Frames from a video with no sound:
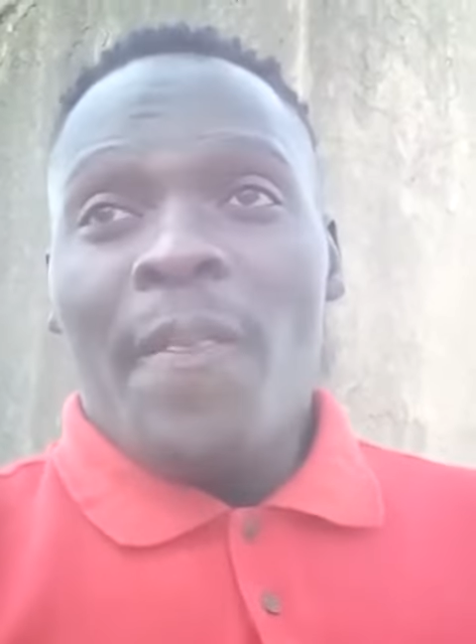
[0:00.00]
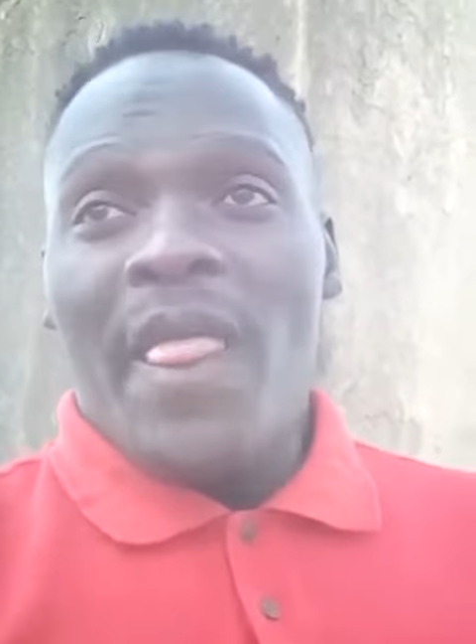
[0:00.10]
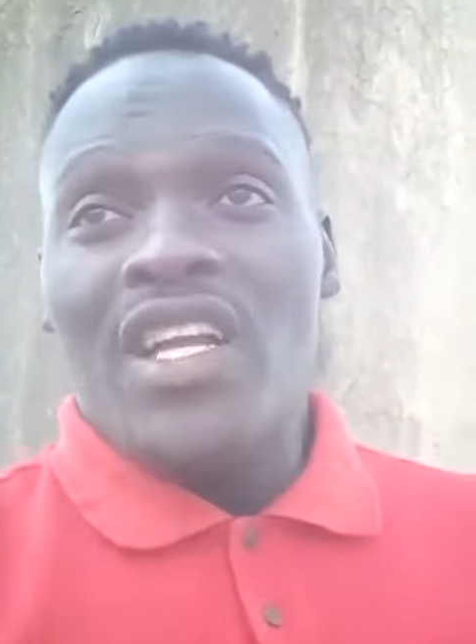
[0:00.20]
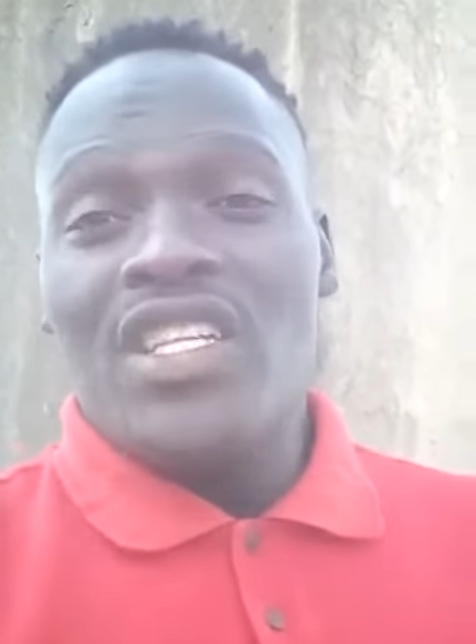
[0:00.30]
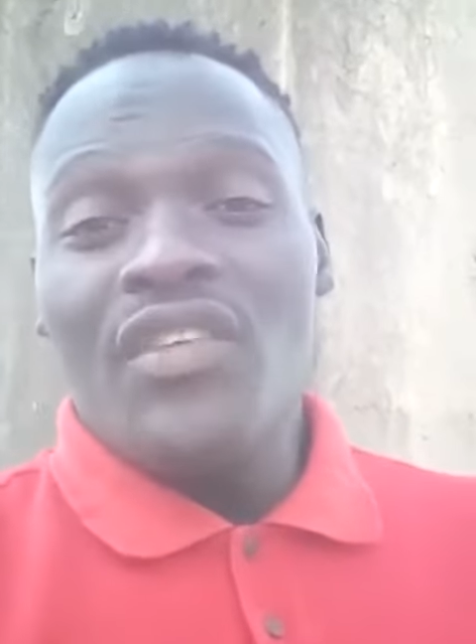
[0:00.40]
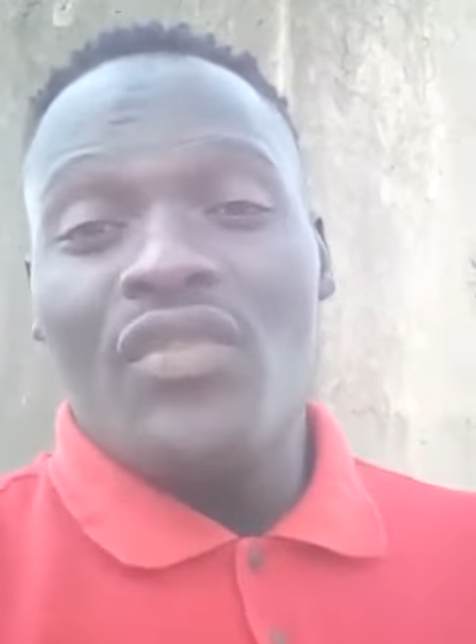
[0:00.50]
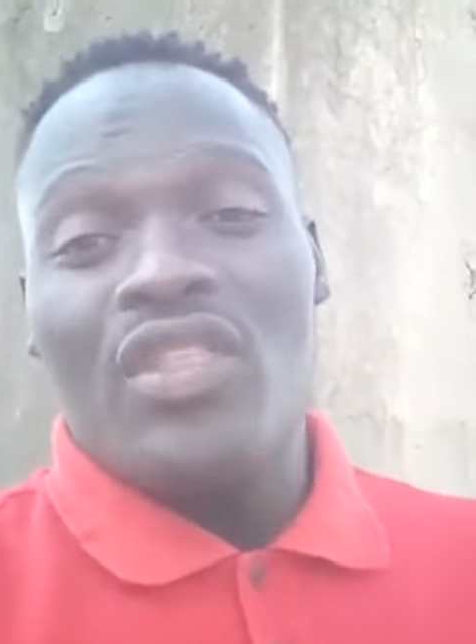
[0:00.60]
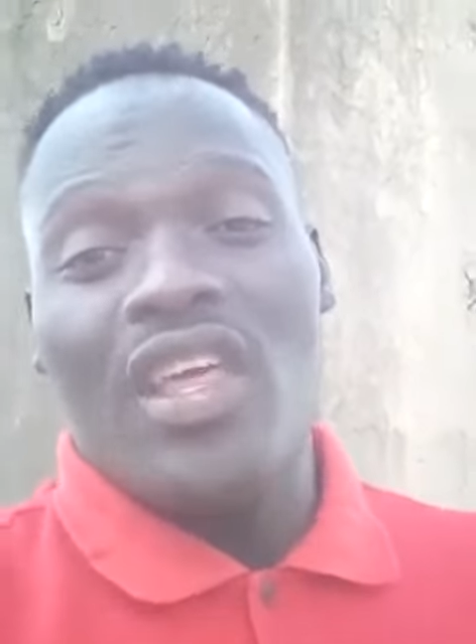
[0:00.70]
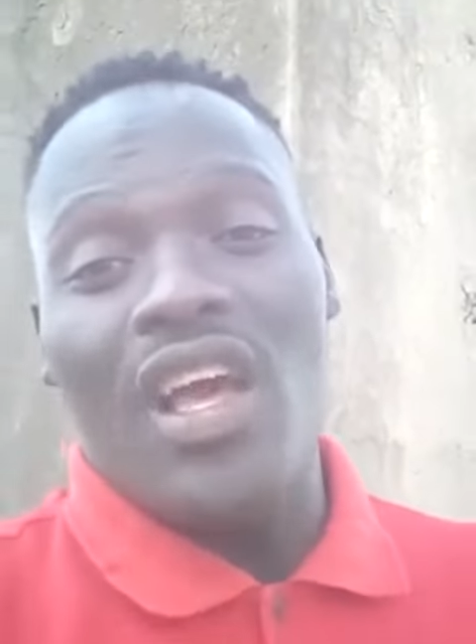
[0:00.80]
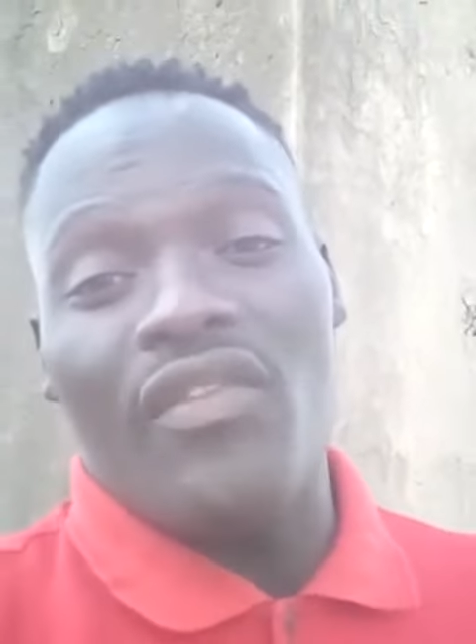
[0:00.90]
And if you
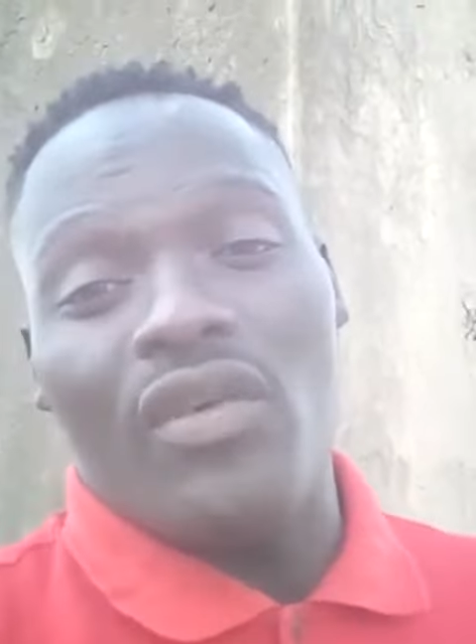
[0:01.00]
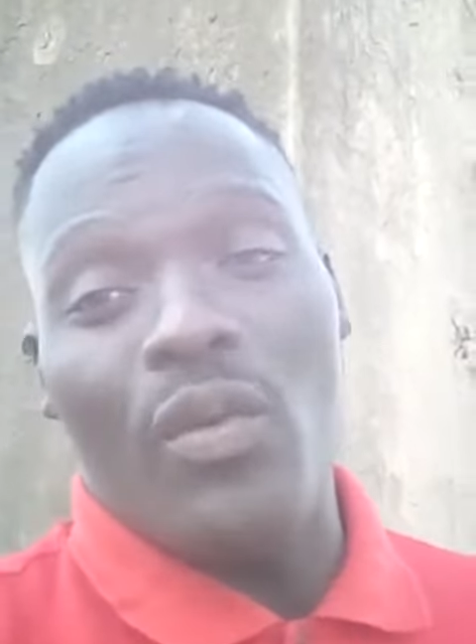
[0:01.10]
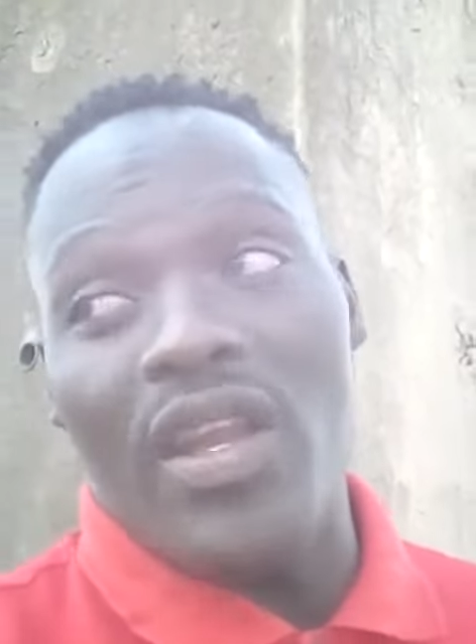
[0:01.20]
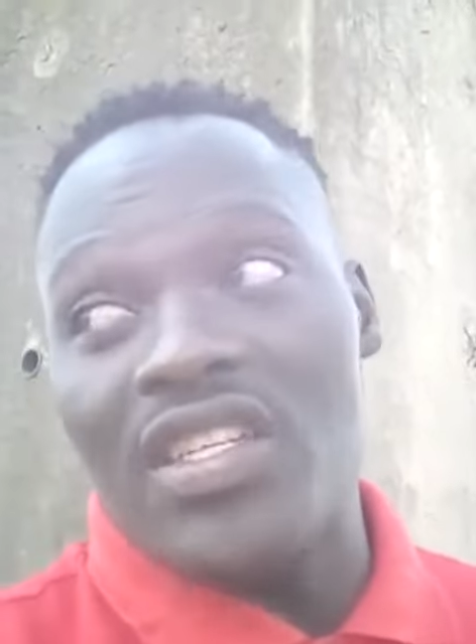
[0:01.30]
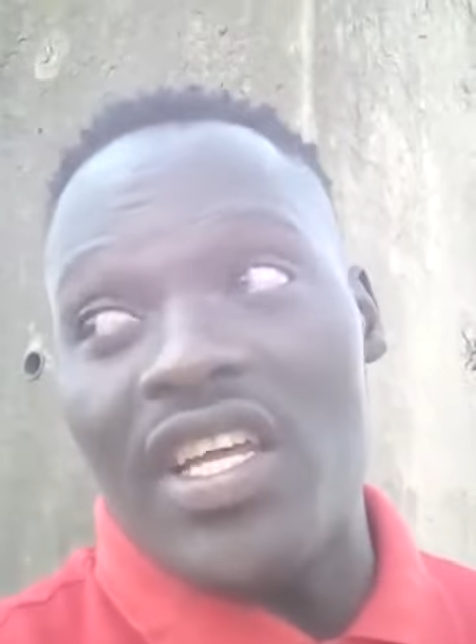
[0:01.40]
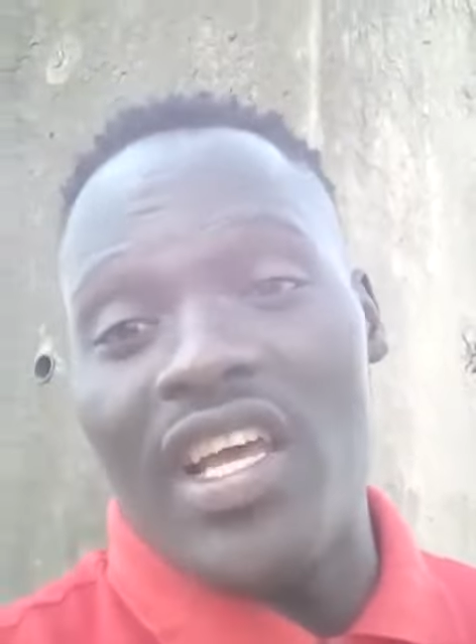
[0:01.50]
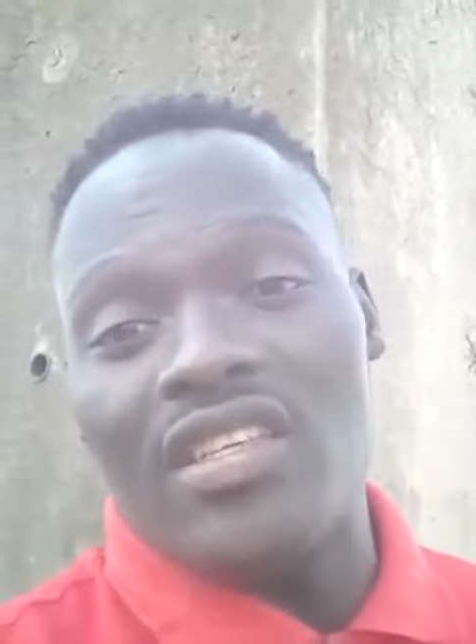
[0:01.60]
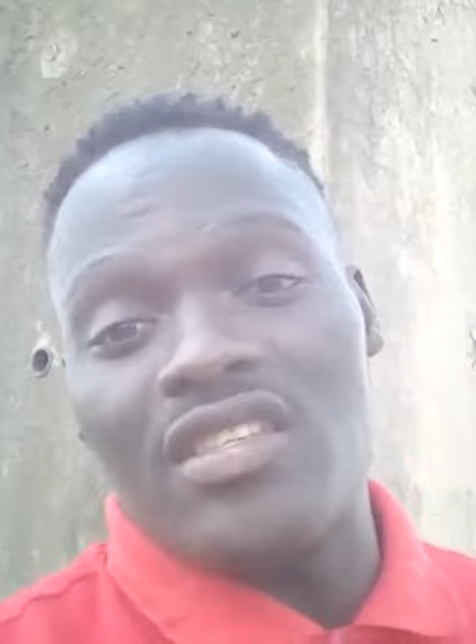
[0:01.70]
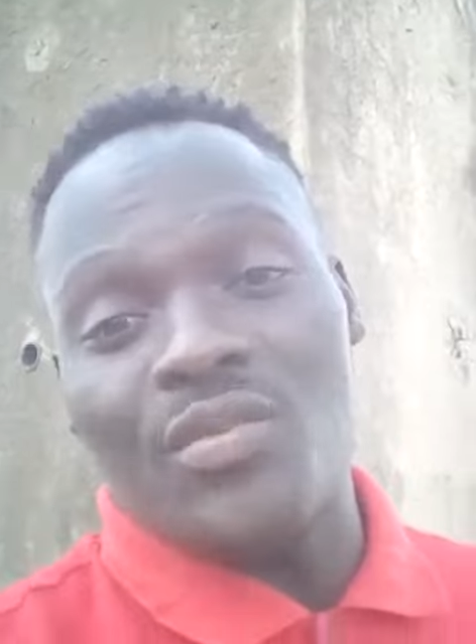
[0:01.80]
think I've got what it takes